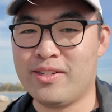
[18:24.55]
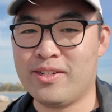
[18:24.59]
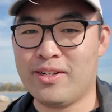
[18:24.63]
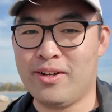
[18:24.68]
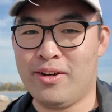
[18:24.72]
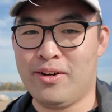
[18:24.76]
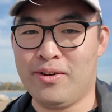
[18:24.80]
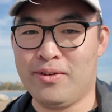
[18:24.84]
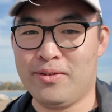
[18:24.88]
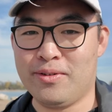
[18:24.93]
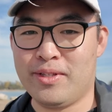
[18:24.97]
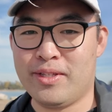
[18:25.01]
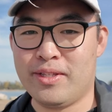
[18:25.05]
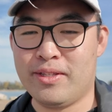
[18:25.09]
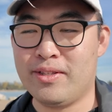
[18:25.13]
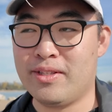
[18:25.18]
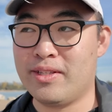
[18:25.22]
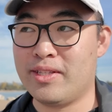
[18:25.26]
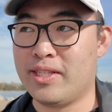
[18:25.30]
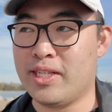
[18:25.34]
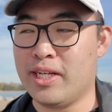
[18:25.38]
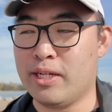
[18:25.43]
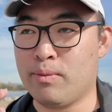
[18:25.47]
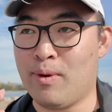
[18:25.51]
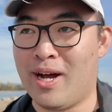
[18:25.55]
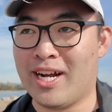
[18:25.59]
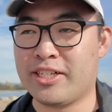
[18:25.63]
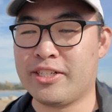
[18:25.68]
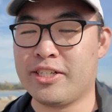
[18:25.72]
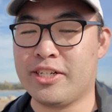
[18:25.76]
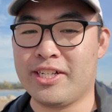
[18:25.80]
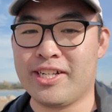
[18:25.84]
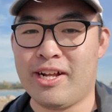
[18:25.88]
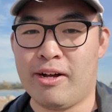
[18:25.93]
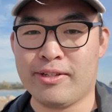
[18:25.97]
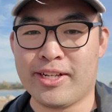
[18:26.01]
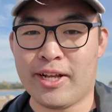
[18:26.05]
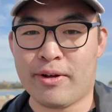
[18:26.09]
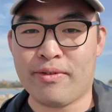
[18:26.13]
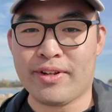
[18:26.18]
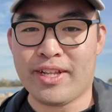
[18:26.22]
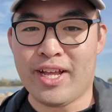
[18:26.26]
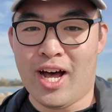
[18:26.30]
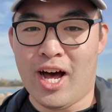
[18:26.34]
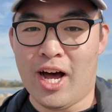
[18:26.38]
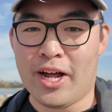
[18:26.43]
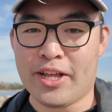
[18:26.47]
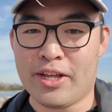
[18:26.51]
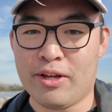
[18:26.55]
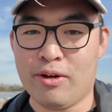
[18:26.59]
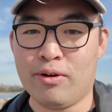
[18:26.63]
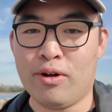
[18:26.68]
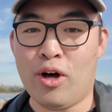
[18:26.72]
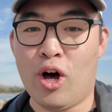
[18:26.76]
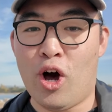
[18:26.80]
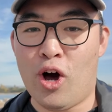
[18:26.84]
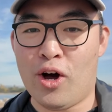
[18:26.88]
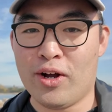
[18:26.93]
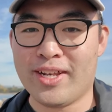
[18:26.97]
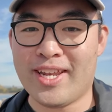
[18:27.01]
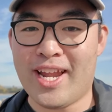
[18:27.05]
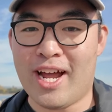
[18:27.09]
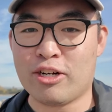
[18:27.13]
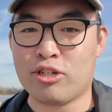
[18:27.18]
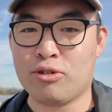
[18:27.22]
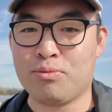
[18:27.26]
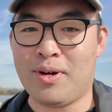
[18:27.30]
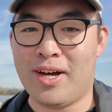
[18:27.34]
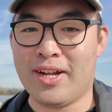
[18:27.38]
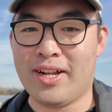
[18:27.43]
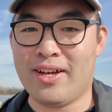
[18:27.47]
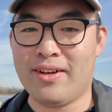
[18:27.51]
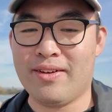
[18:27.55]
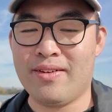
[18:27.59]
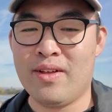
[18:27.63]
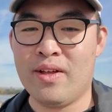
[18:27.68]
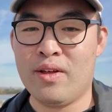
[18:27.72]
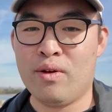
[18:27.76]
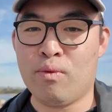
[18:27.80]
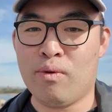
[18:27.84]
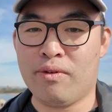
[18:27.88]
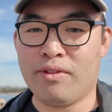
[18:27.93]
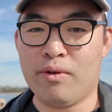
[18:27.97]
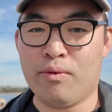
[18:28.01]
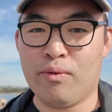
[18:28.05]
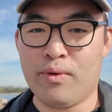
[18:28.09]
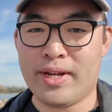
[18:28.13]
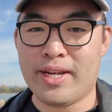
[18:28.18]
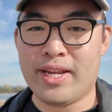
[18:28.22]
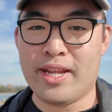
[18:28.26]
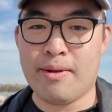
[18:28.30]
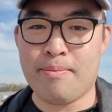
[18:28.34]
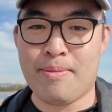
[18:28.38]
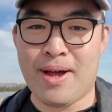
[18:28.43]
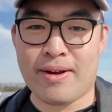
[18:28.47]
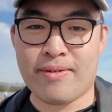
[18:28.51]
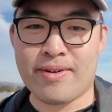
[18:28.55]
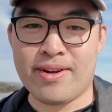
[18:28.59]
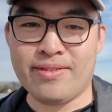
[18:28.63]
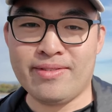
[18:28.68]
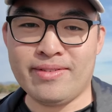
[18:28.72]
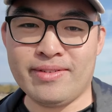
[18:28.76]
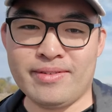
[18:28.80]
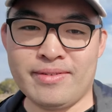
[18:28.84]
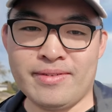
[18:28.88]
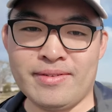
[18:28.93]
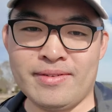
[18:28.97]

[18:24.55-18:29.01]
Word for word: So this is what actually sounds like with the audio on the actual product with the wind in the background.